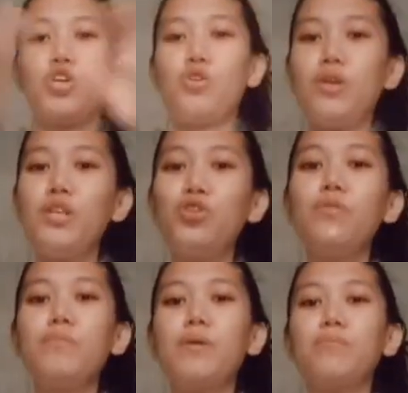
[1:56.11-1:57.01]
you need to
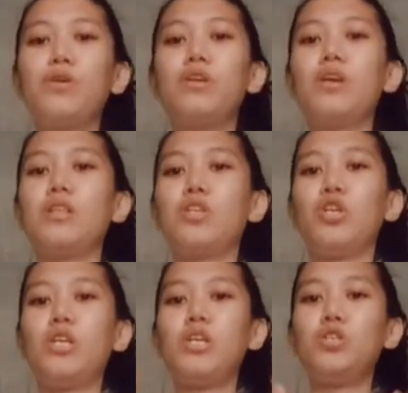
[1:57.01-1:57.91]
remember that
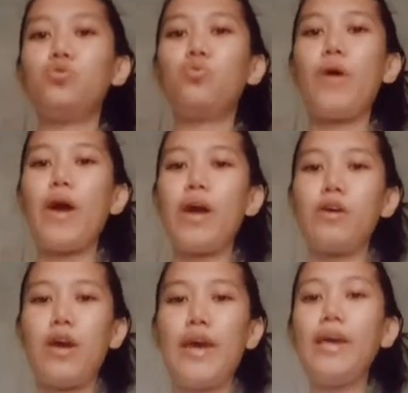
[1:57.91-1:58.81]
you need to
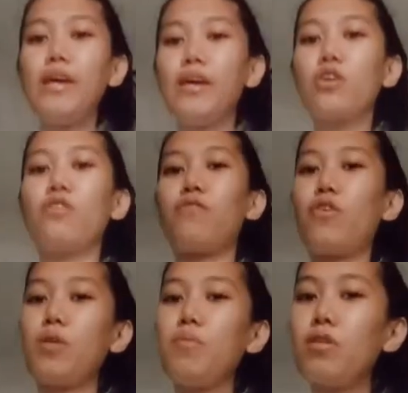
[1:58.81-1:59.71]
wear a
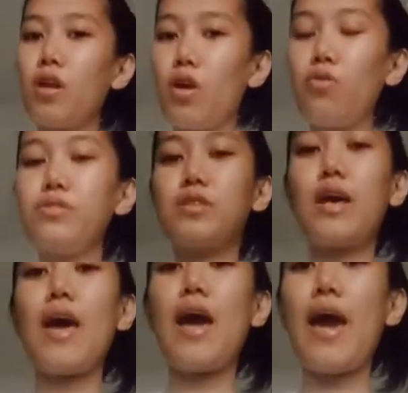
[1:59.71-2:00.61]
comfortable clothes
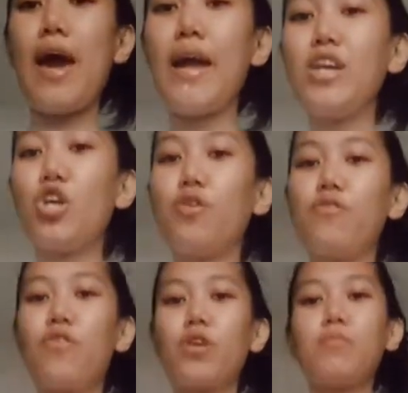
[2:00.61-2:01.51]
and
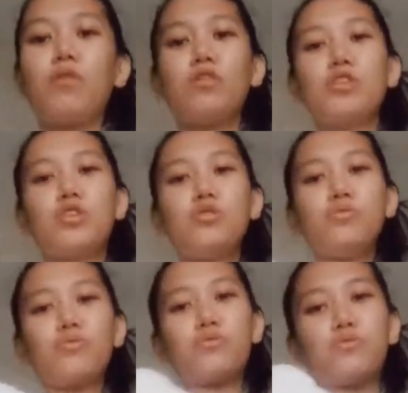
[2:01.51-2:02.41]
comfortable shoes.